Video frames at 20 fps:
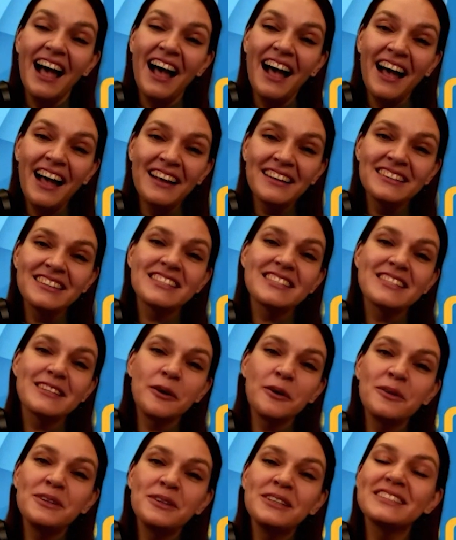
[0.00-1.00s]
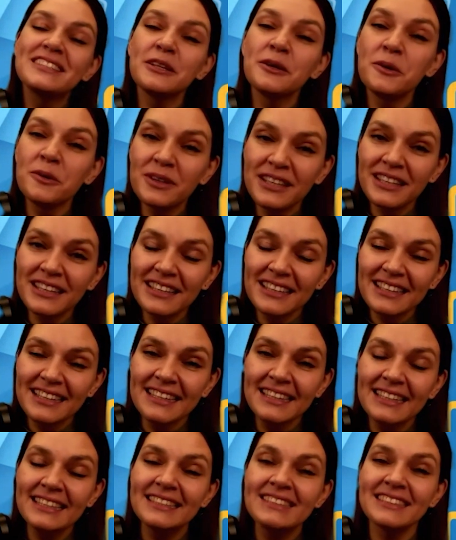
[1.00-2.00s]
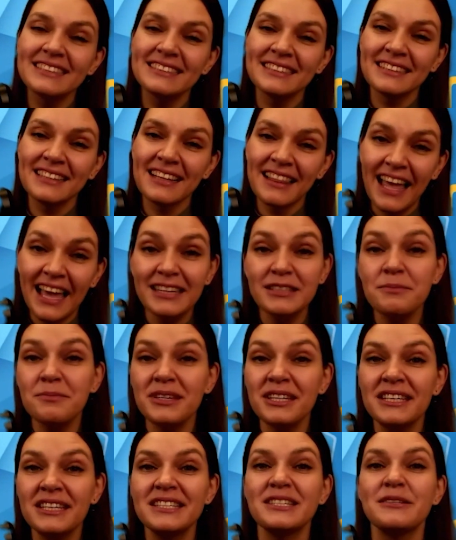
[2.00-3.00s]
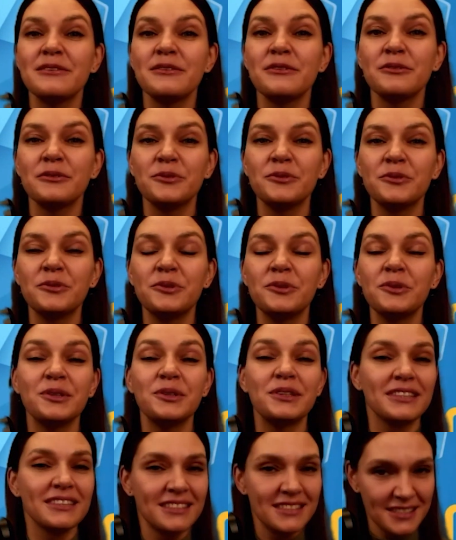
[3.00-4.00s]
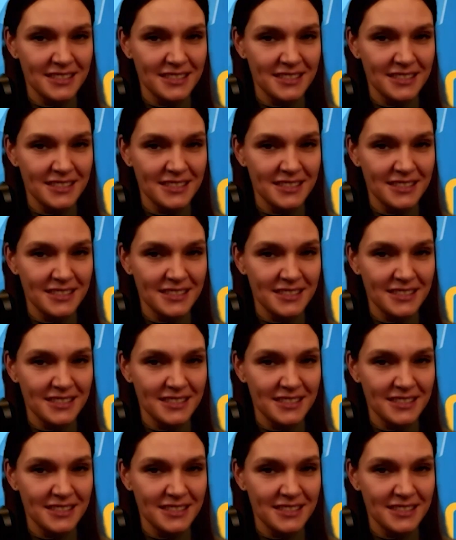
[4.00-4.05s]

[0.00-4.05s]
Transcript: And slowly, it led me to